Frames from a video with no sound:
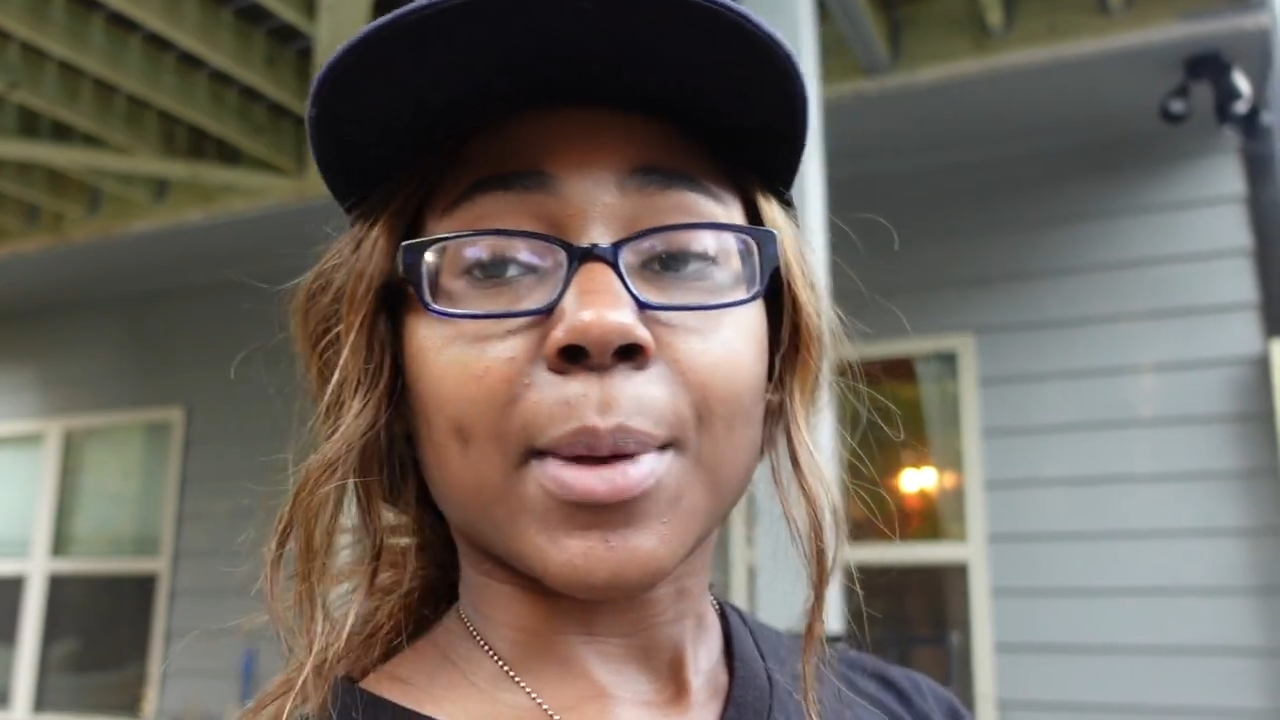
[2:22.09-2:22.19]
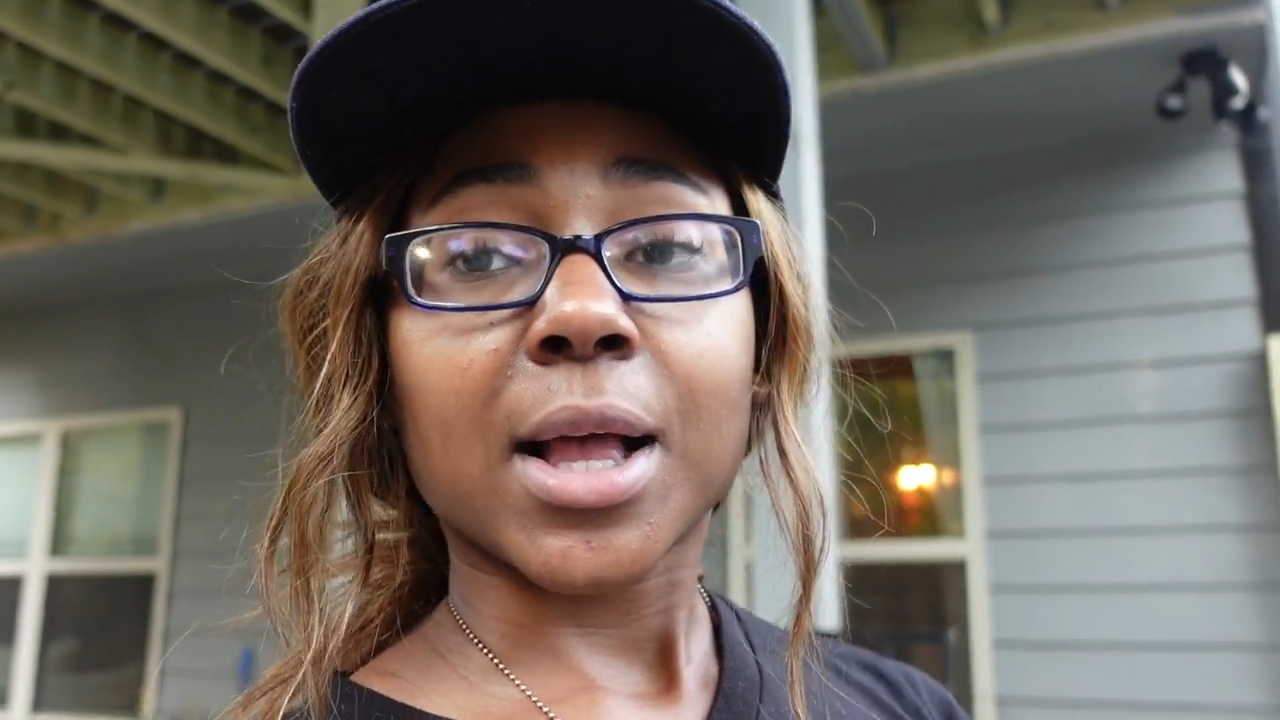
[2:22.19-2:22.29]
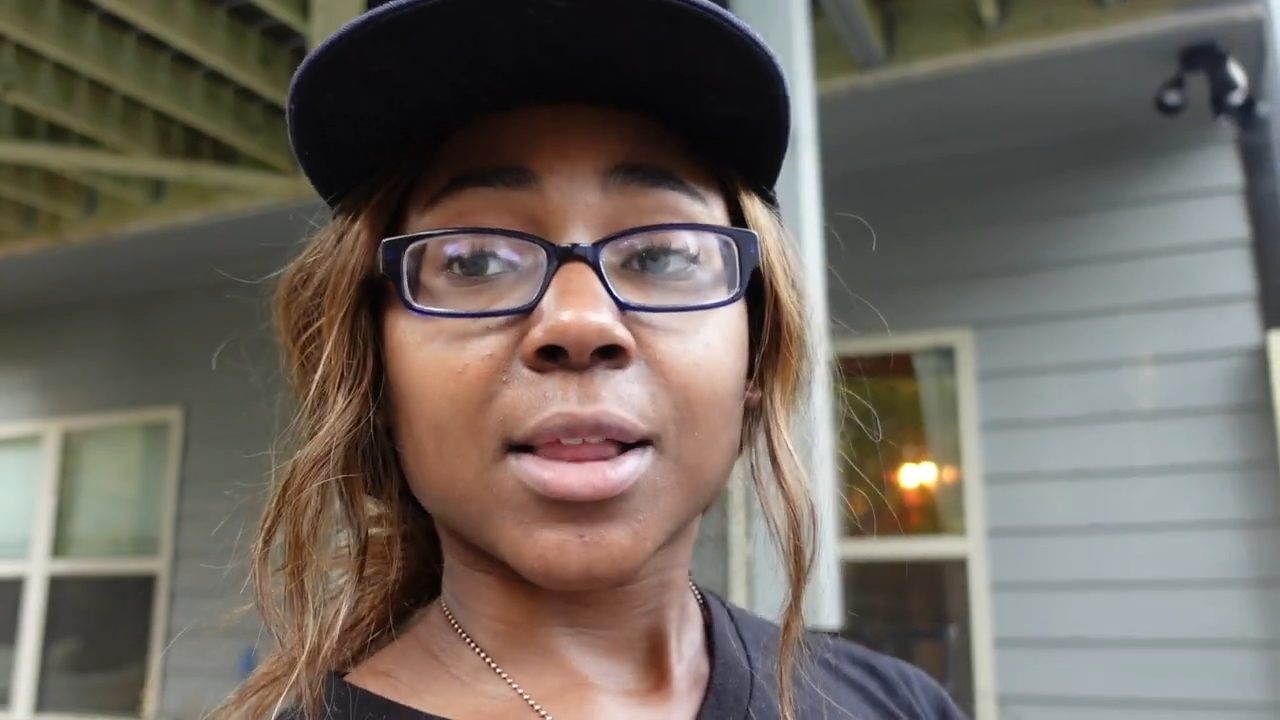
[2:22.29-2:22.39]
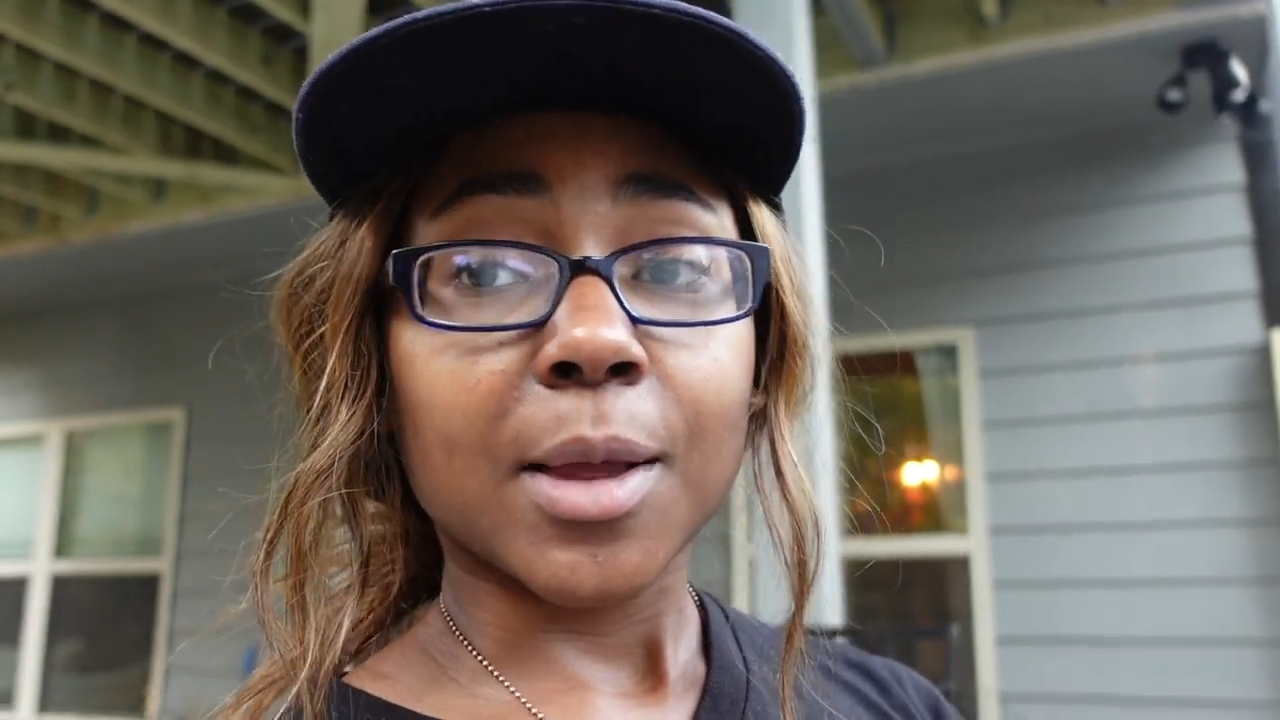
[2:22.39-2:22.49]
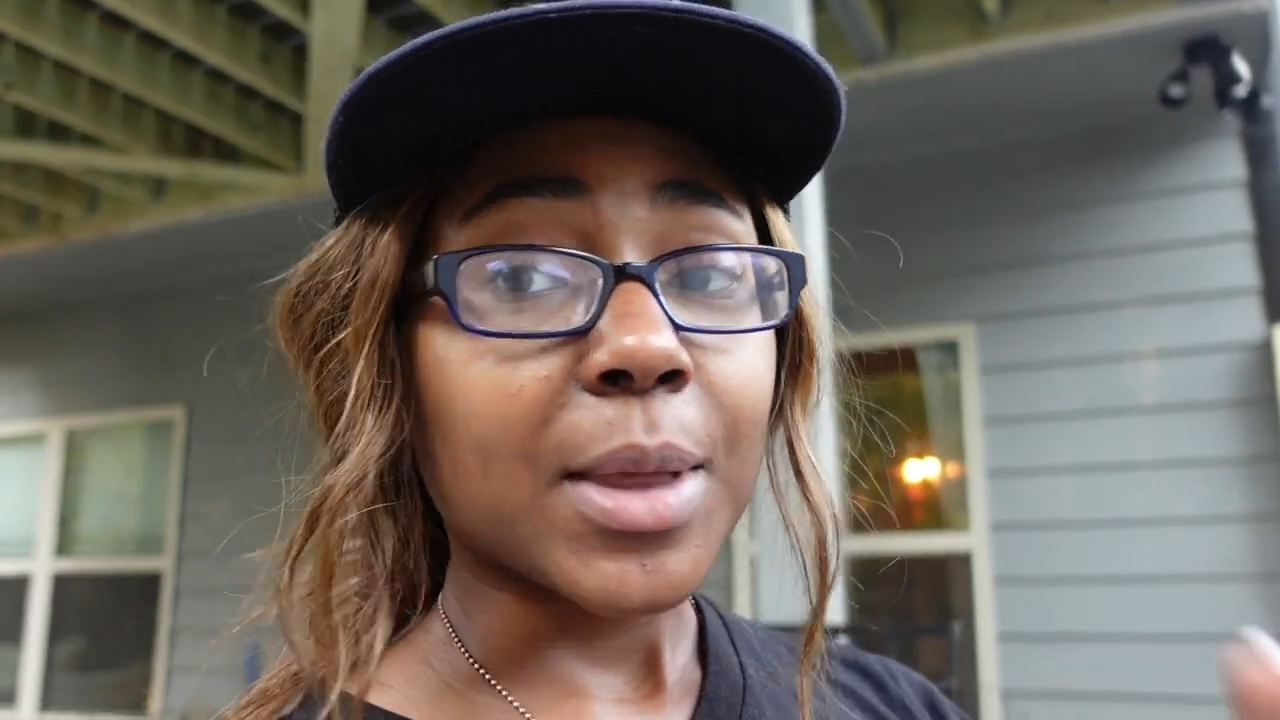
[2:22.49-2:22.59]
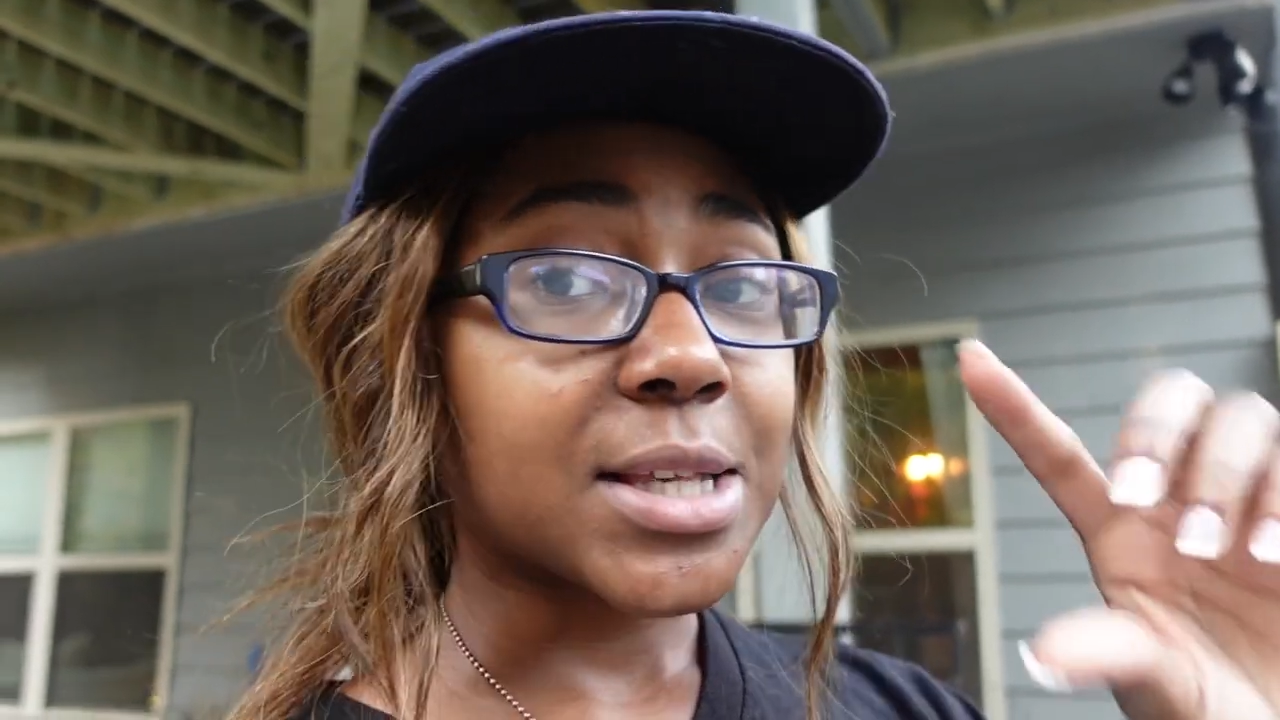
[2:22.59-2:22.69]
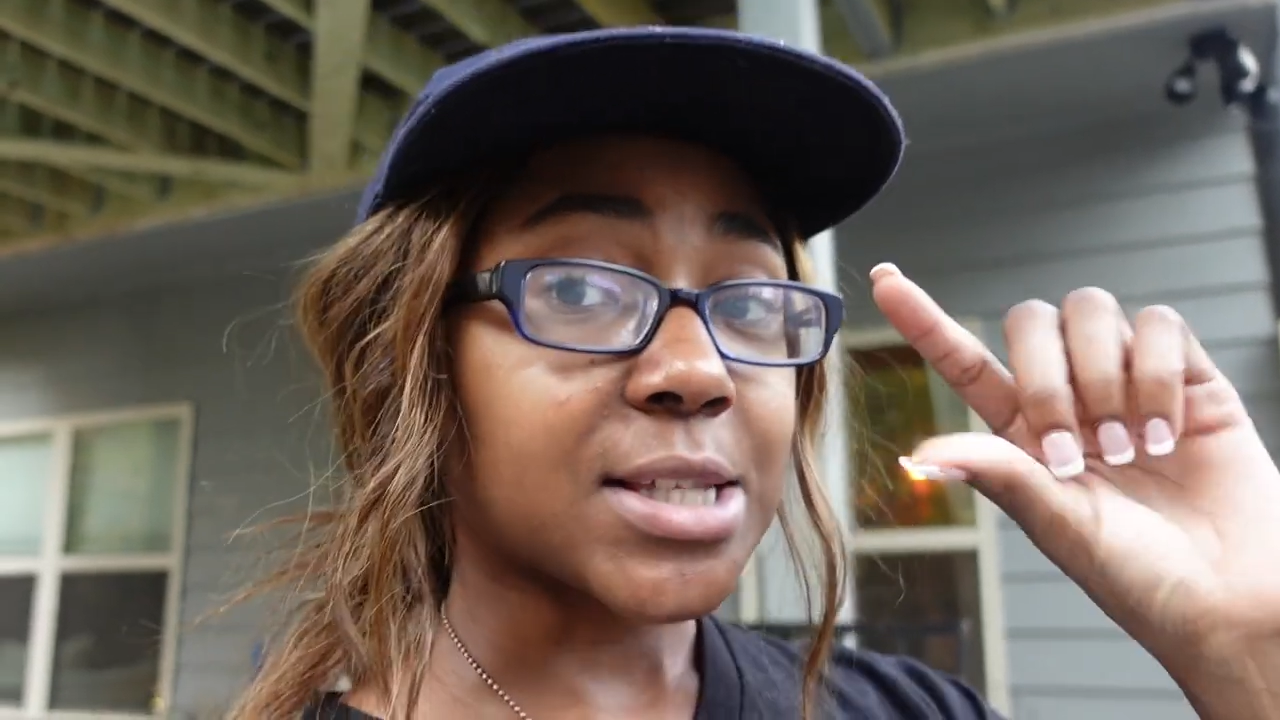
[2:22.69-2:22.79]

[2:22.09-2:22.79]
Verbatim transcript: my club that's